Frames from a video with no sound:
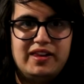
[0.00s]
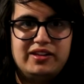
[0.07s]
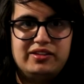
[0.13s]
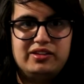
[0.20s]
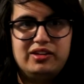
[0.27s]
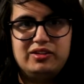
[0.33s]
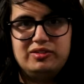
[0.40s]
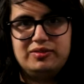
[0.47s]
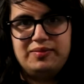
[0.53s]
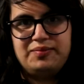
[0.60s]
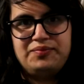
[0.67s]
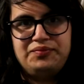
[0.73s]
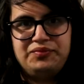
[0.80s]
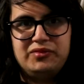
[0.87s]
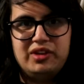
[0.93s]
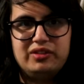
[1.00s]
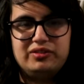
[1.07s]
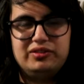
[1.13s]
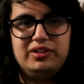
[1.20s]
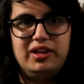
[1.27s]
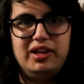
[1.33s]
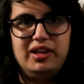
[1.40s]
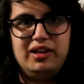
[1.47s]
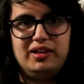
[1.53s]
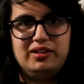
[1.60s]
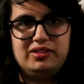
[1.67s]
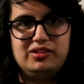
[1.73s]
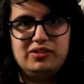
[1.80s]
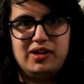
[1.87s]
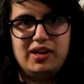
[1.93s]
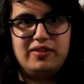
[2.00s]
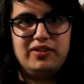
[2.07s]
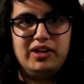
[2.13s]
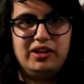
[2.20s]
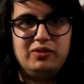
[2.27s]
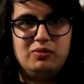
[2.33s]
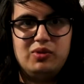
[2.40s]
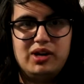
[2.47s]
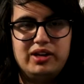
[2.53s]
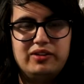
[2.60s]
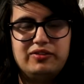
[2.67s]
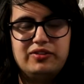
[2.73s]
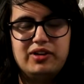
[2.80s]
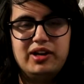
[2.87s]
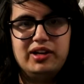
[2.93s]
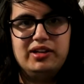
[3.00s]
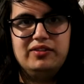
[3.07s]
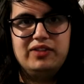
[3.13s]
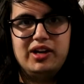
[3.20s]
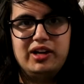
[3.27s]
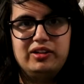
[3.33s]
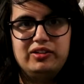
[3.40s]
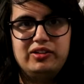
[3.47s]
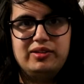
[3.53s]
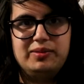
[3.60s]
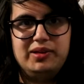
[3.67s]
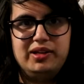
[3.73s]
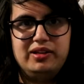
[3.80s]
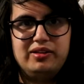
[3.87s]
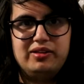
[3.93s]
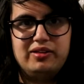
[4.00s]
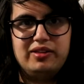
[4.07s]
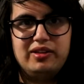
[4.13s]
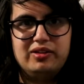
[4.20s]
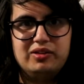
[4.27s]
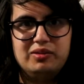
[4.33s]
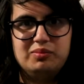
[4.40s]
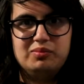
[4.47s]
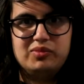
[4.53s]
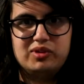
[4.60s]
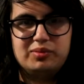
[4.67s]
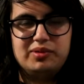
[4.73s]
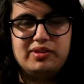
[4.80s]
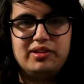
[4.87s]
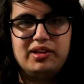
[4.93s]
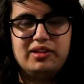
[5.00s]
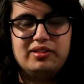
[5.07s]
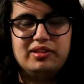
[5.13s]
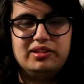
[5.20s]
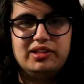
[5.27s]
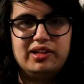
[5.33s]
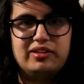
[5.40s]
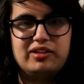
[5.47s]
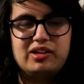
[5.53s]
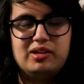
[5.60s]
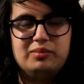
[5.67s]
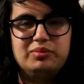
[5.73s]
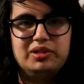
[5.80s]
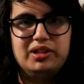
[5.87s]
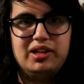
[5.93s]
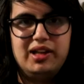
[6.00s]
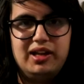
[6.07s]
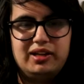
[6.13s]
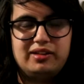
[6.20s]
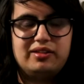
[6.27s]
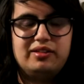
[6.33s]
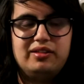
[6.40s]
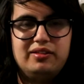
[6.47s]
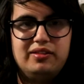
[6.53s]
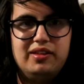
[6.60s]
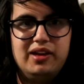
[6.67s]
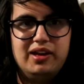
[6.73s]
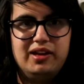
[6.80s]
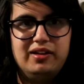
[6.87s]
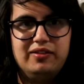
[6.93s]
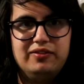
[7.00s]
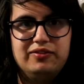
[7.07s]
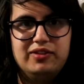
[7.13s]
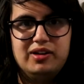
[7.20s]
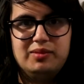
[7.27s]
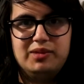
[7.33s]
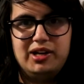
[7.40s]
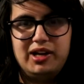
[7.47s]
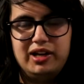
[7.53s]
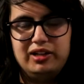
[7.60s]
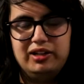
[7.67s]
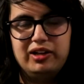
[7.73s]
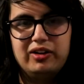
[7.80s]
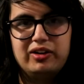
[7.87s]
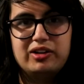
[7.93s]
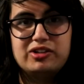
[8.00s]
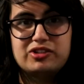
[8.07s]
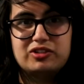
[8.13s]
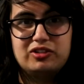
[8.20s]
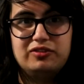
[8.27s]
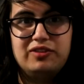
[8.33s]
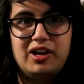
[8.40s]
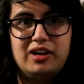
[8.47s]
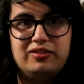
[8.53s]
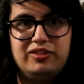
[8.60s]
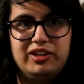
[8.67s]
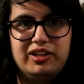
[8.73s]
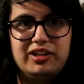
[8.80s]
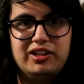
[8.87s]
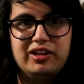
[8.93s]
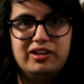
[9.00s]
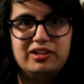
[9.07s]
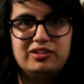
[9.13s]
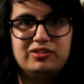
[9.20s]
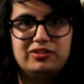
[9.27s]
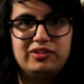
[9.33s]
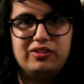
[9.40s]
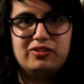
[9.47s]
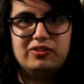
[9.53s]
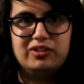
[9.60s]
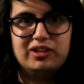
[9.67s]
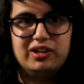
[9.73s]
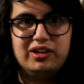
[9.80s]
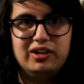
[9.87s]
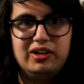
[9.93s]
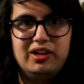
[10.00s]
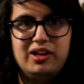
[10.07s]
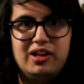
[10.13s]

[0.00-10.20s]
So, not only do you have a wider variety of idle speeds that are more precise and less complex than from an idle air control valve like you got in an old school car,